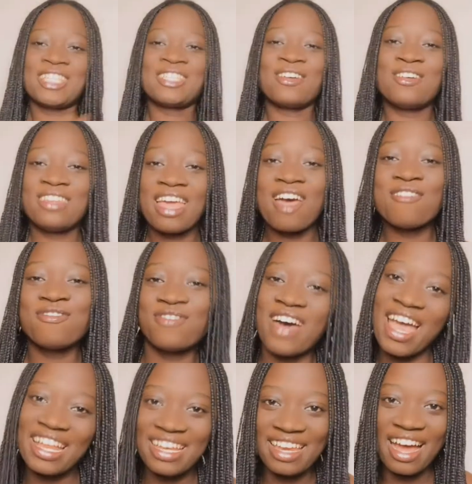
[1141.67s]
to the
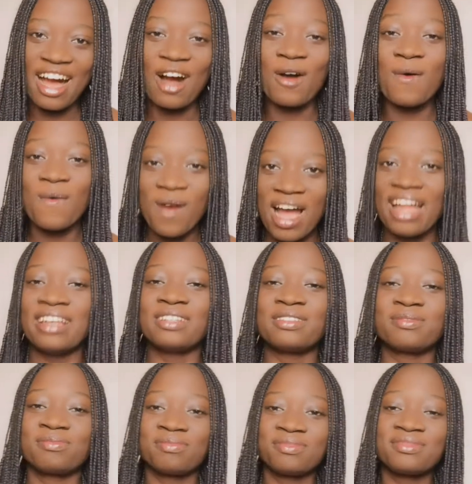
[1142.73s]
final one.
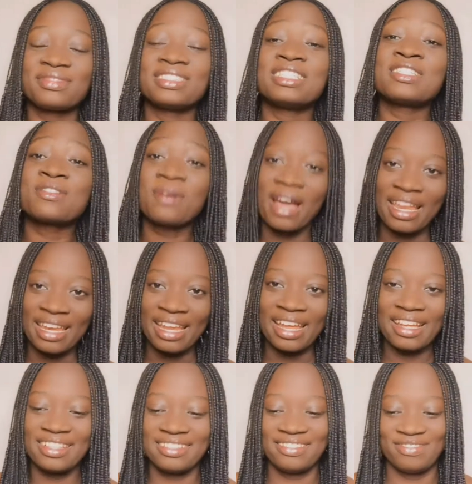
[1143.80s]
This
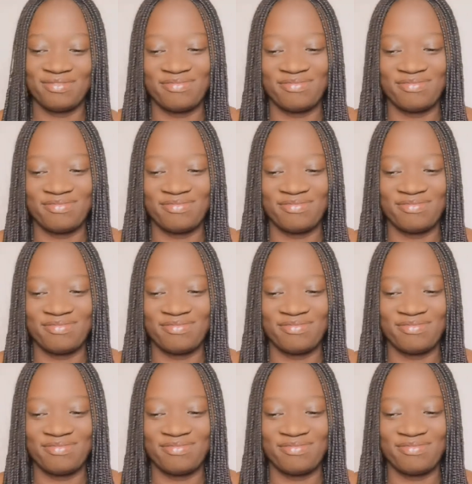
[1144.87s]
one,